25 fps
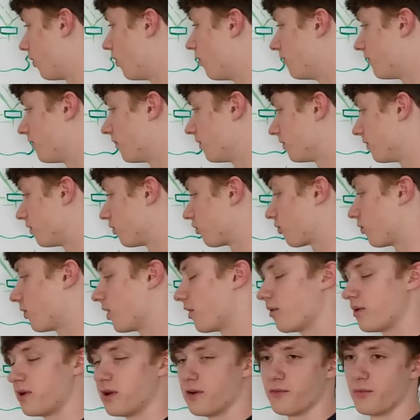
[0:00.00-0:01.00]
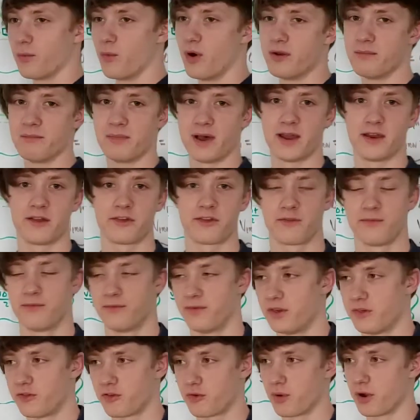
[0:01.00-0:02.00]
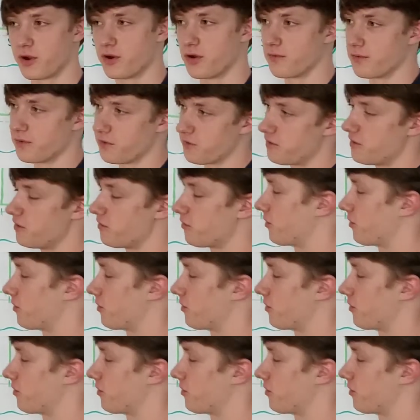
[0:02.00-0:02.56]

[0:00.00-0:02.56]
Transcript: over the square root of 1 minus v squared over c